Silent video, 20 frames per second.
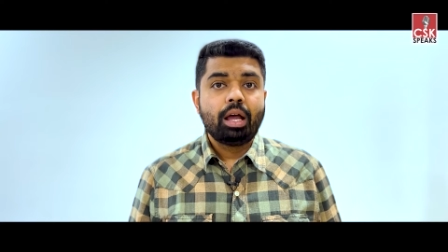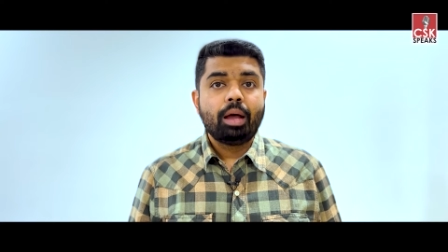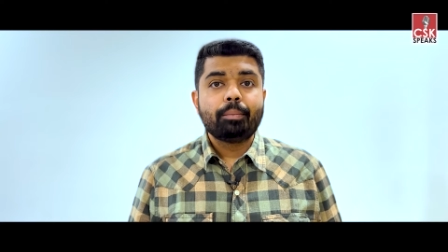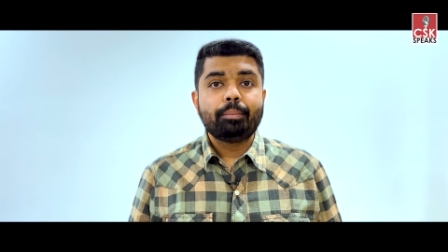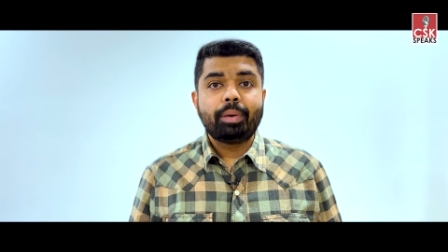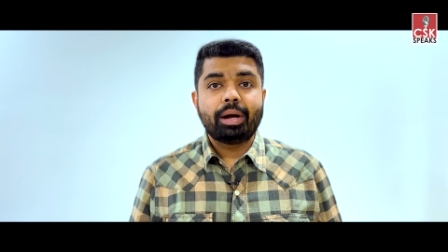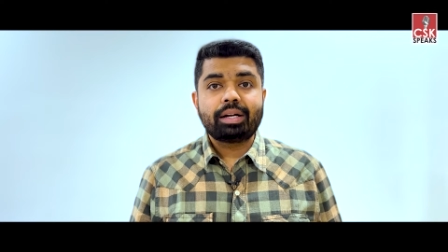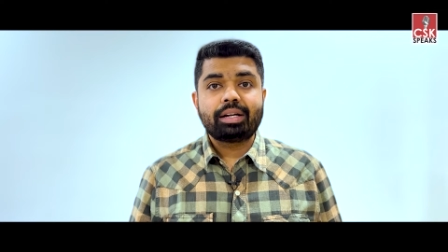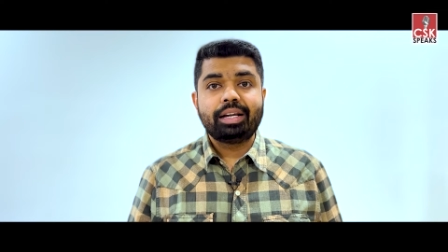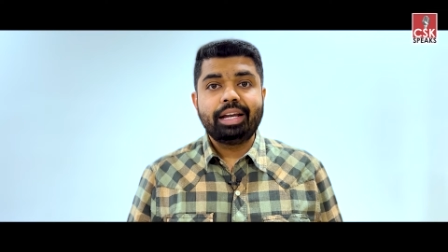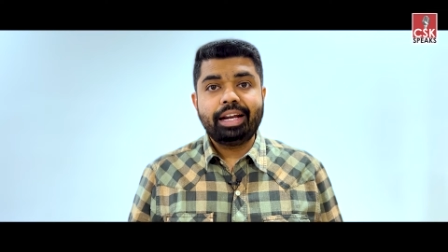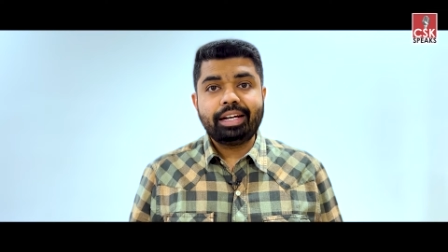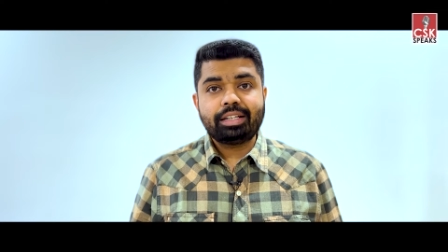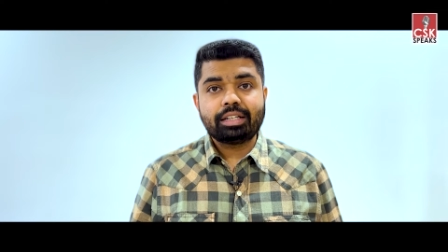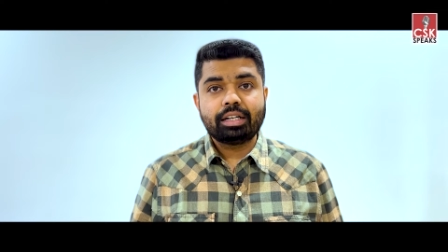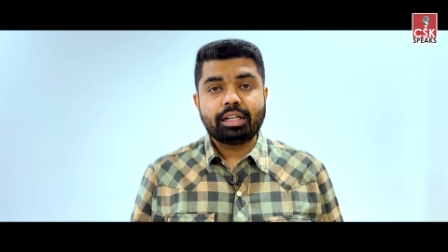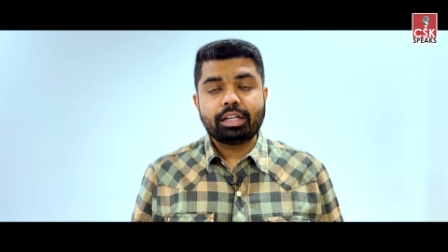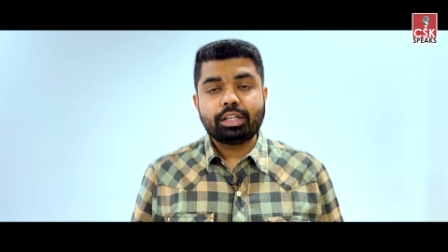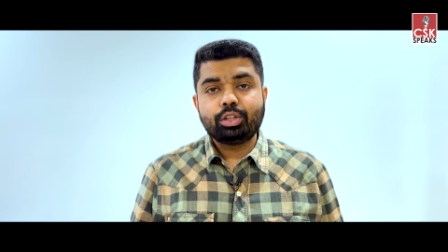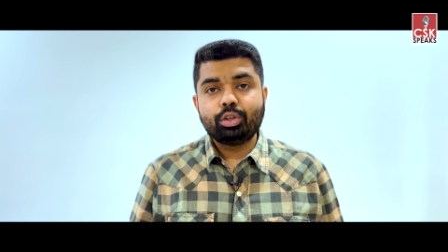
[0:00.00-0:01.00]
but
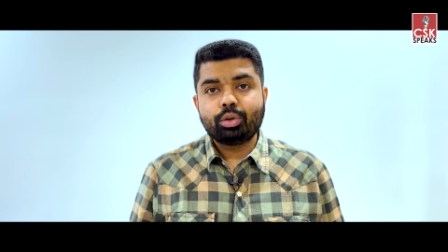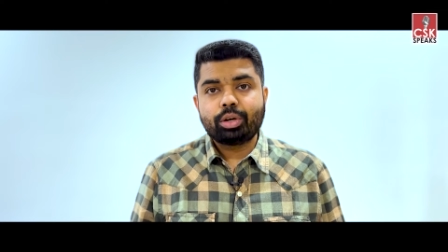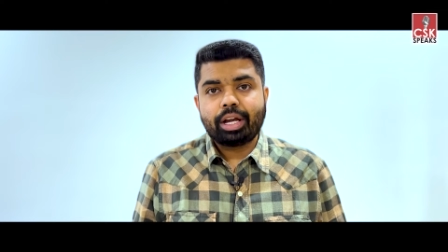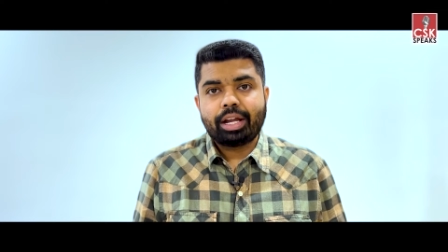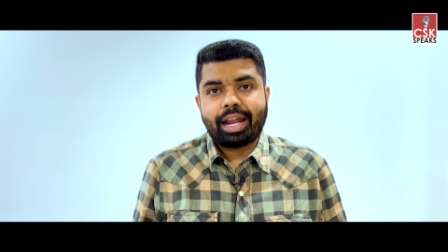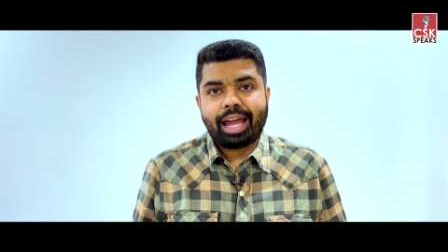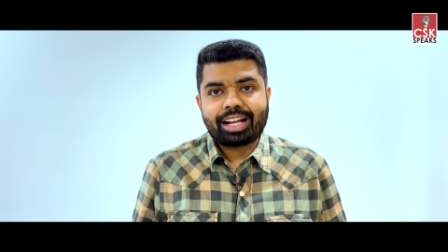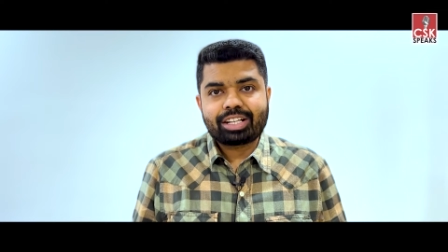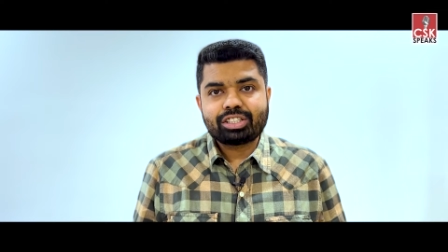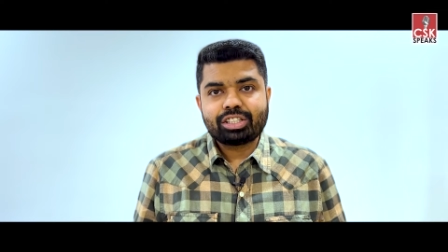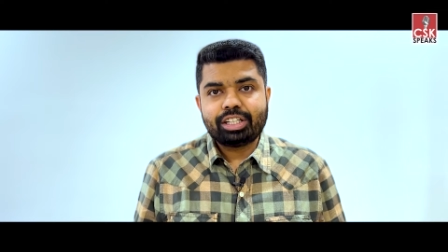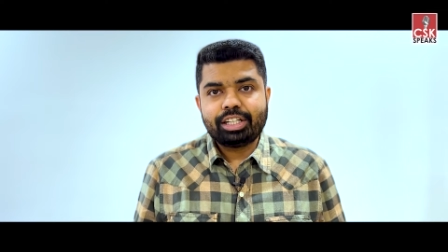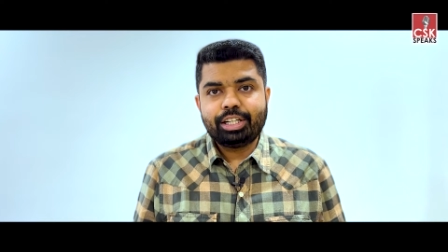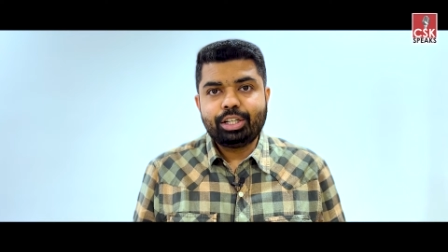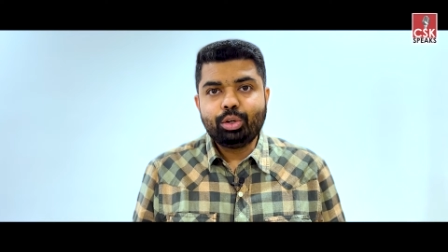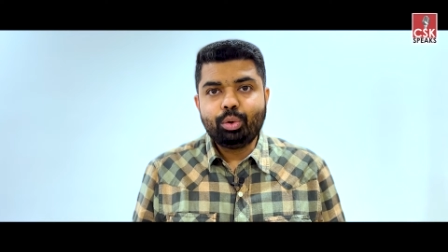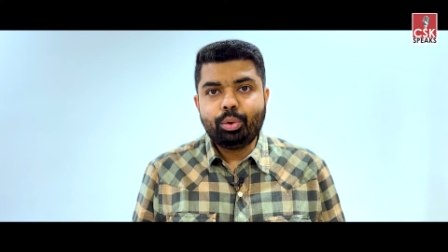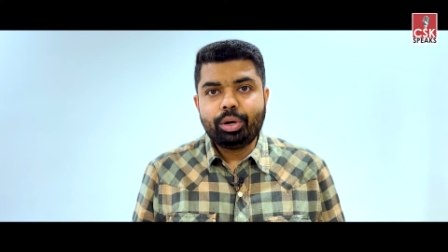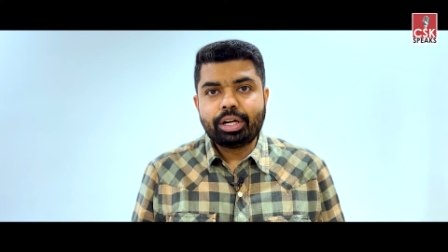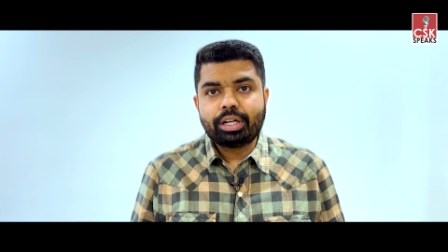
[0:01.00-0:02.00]
later you can actually
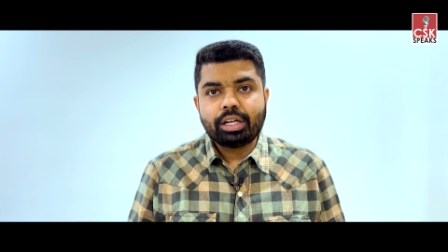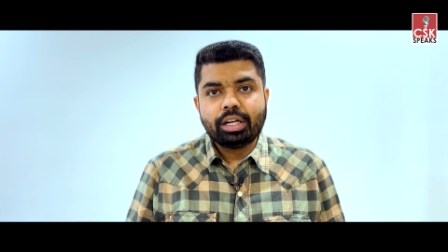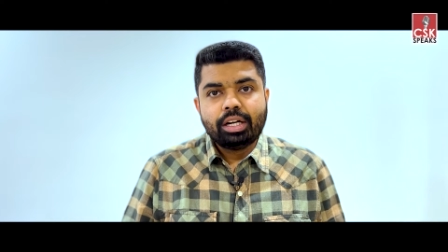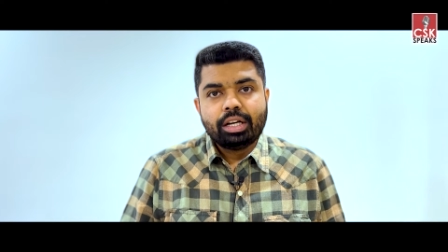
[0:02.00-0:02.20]
do it